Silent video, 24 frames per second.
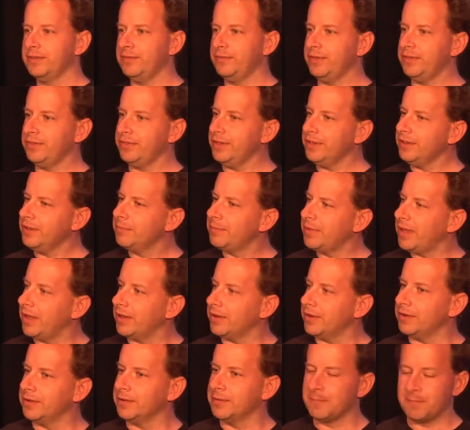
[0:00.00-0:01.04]
if you think about
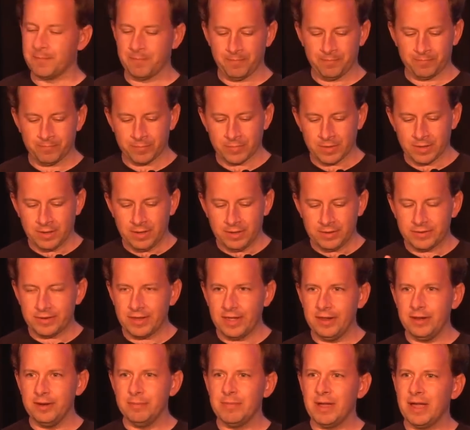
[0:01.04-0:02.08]
it,
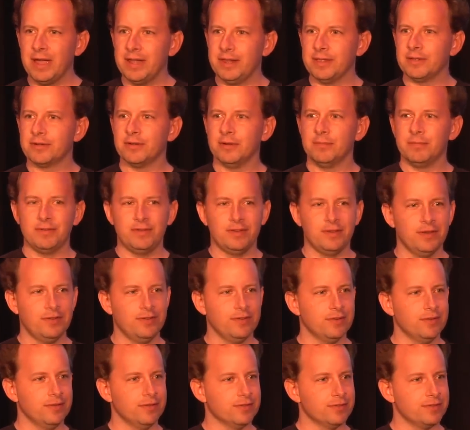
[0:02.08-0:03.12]
data mining
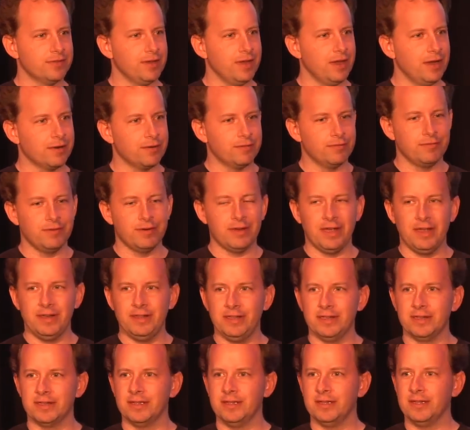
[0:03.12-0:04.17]
competitions are
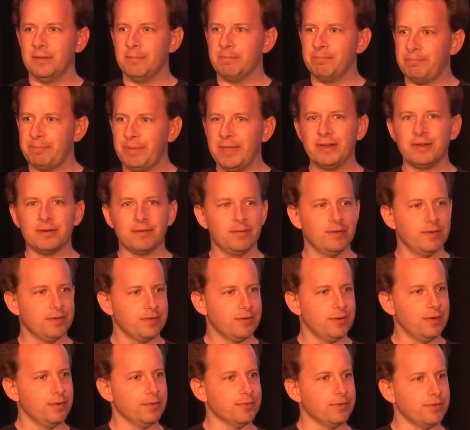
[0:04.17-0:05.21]
creating better
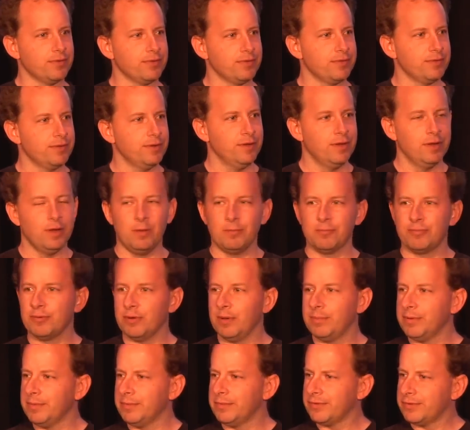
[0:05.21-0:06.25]
results on
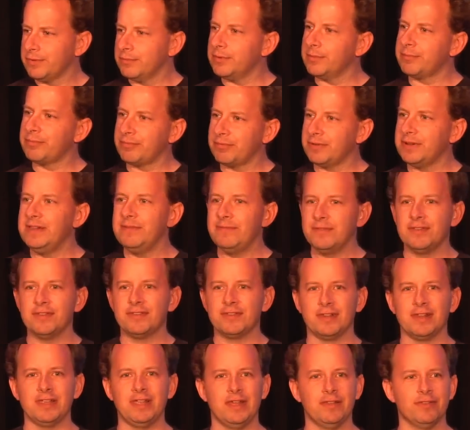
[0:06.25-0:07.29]
problems that were
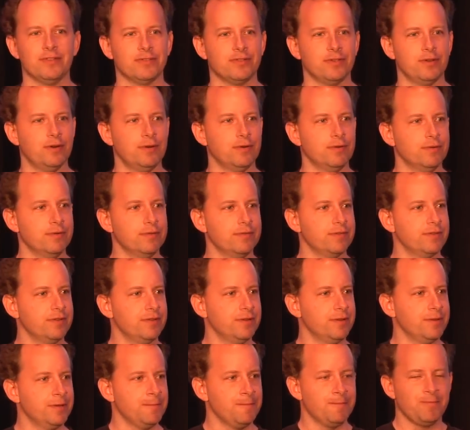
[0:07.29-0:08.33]
previously unsolved,
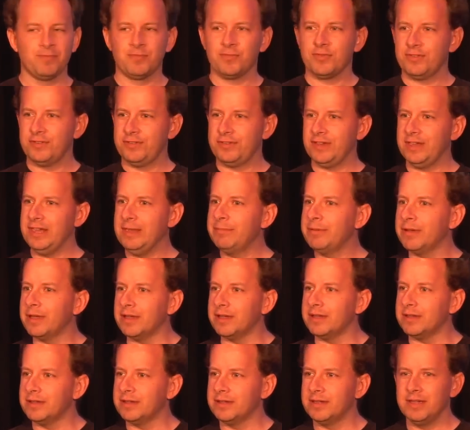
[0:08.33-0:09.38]

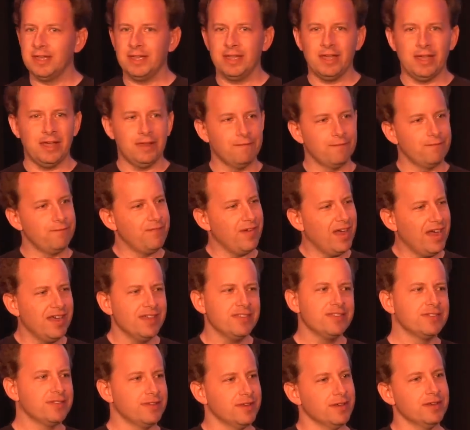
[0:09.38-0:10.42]
cheaper and
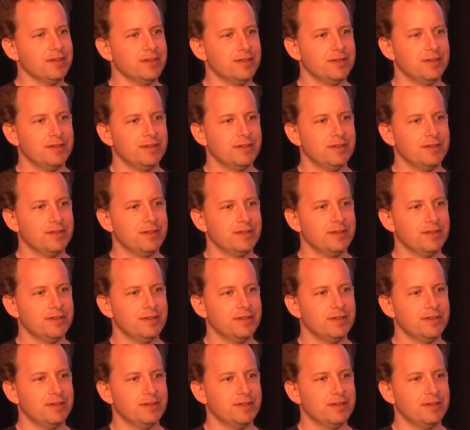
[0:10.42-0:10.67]
faster